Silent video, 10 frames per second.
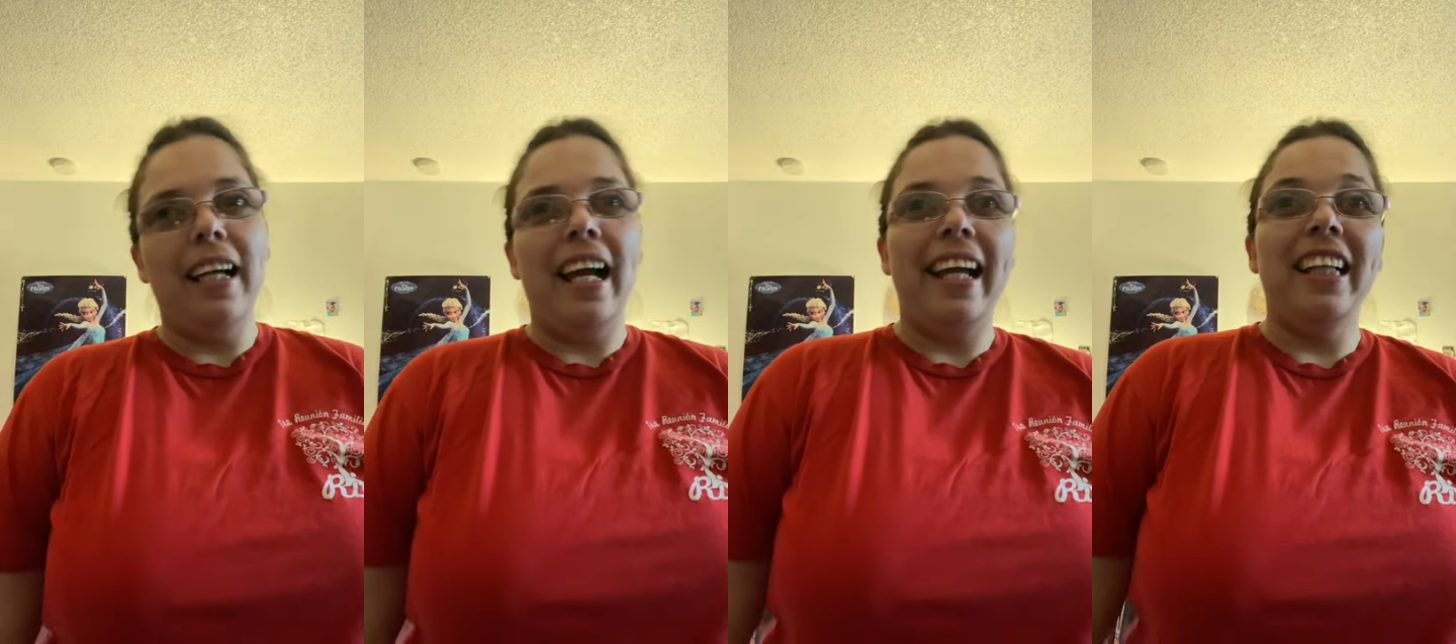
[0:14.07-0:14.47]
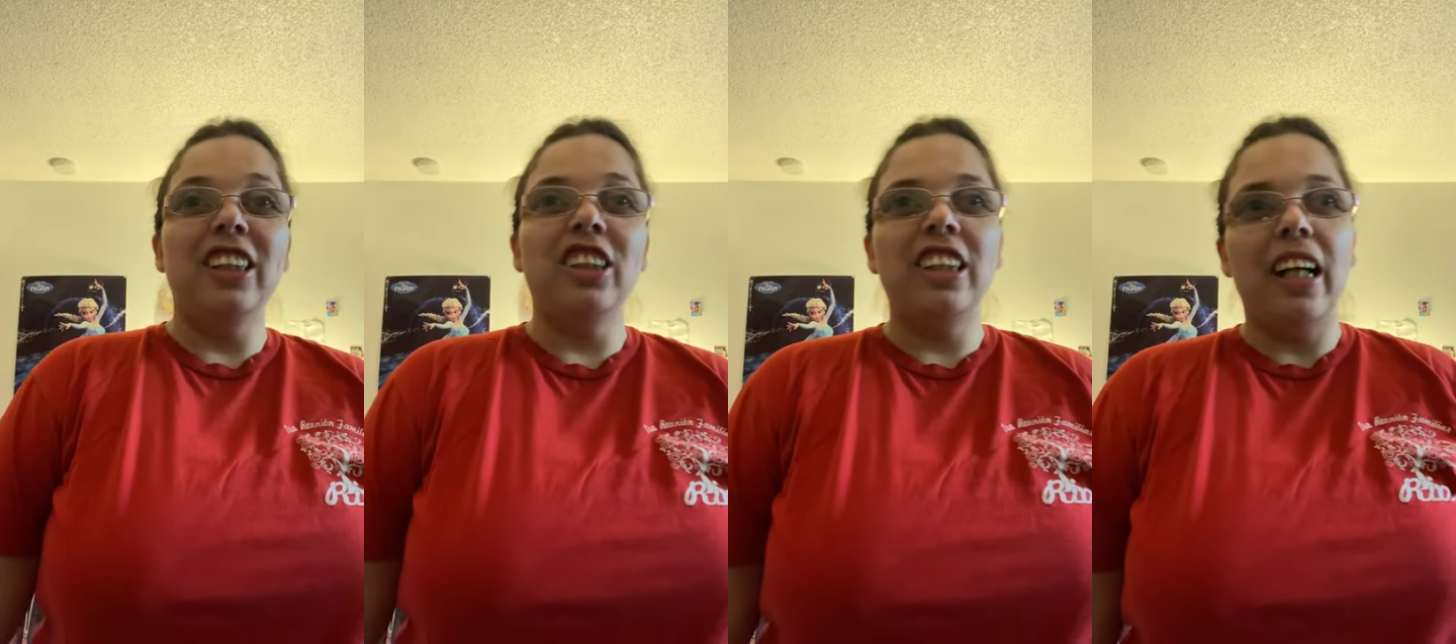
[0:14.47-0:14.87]

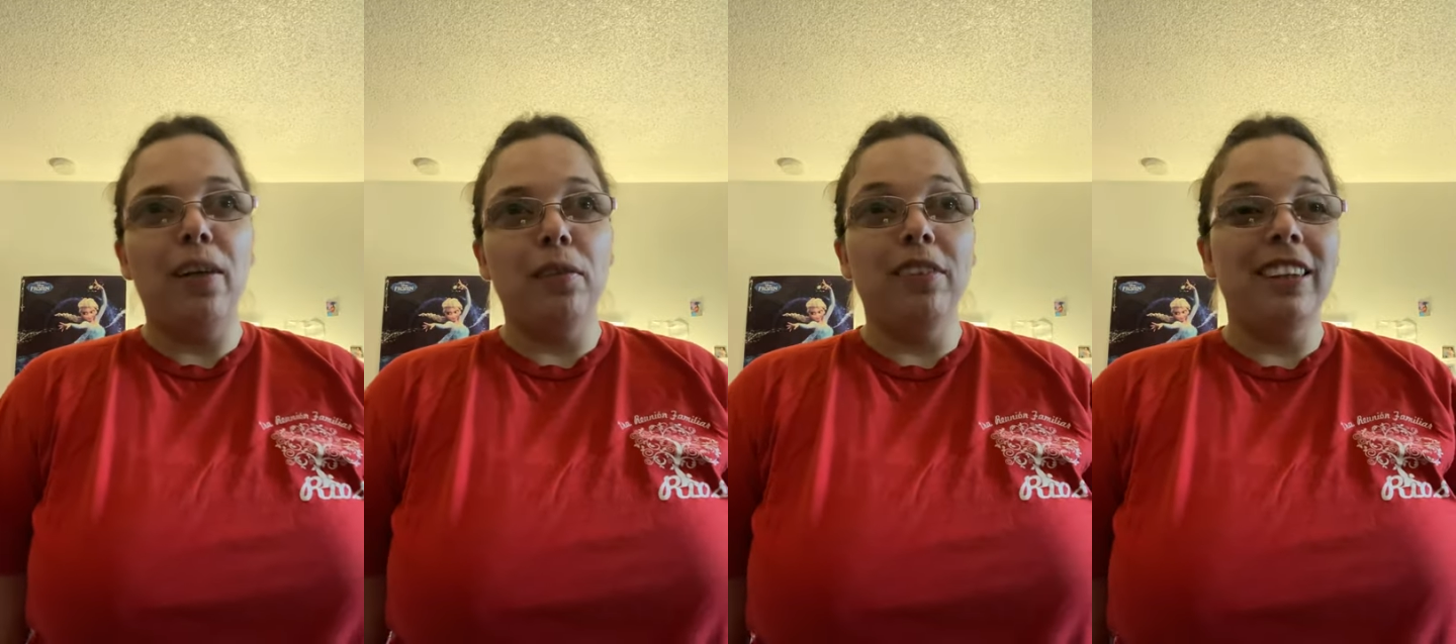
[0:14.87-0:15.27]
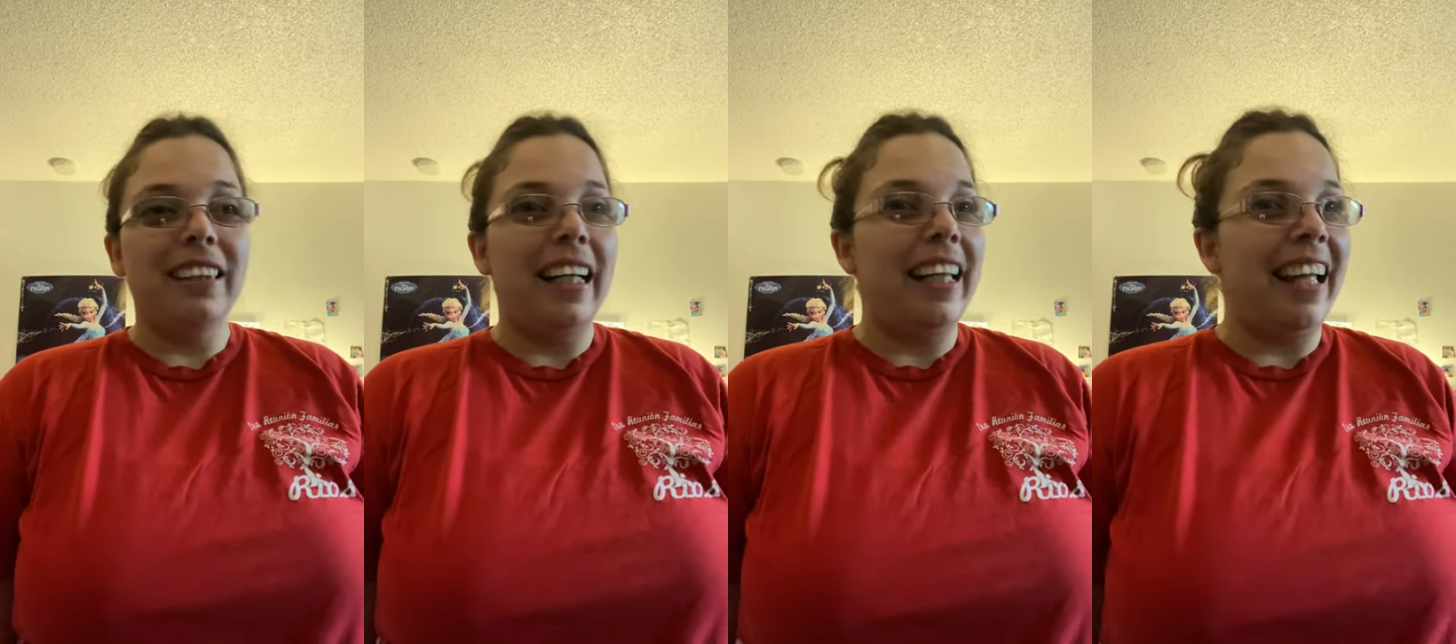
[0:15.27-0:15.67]
eyeshadows
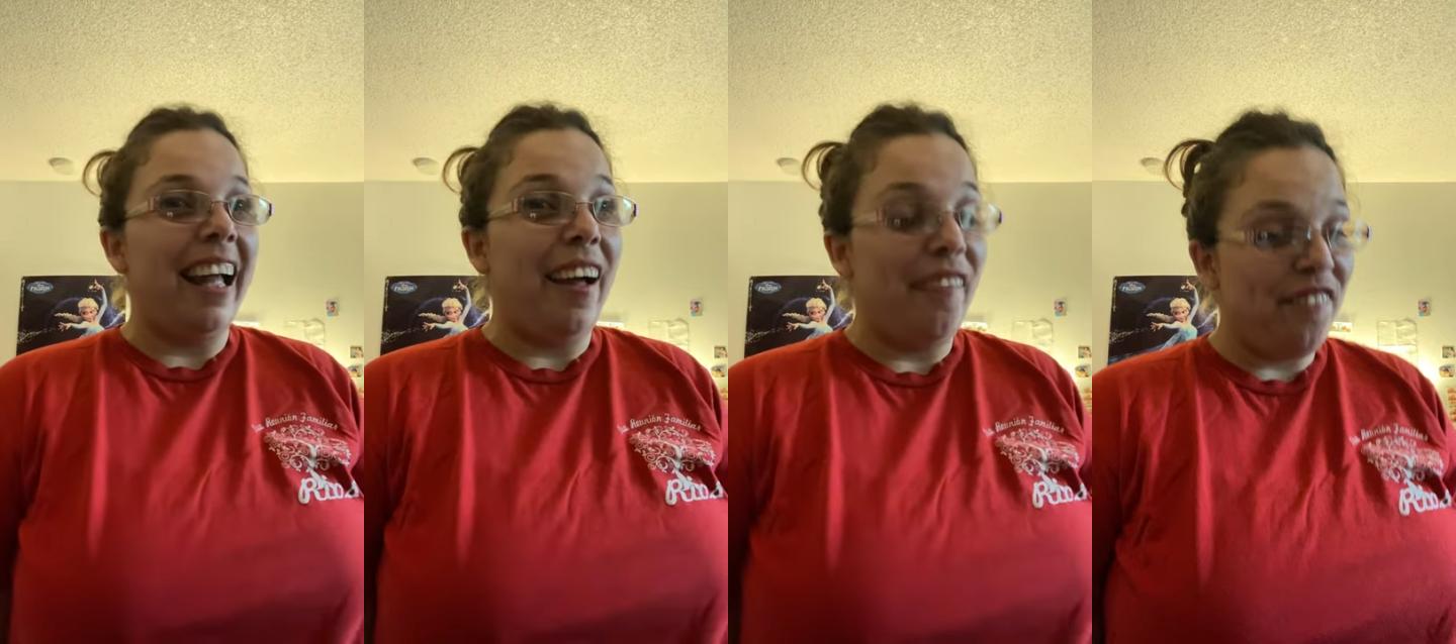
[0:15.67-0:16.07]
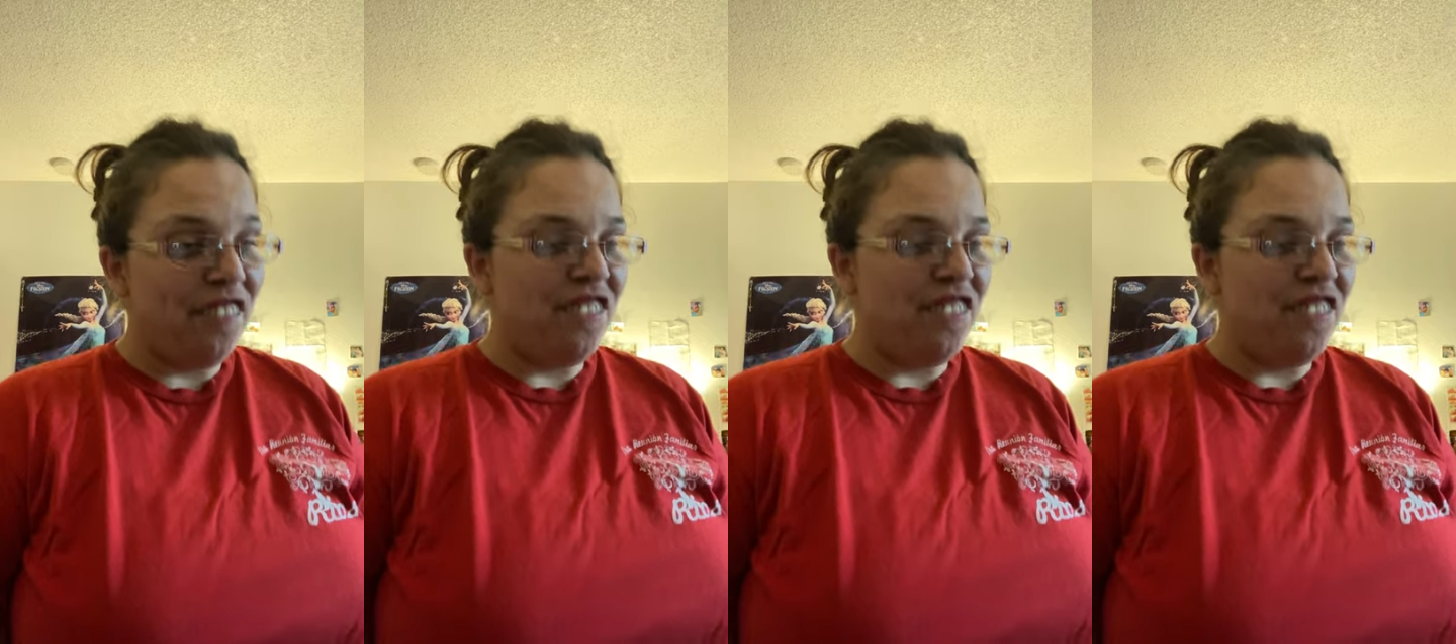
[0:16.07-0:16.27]
that I have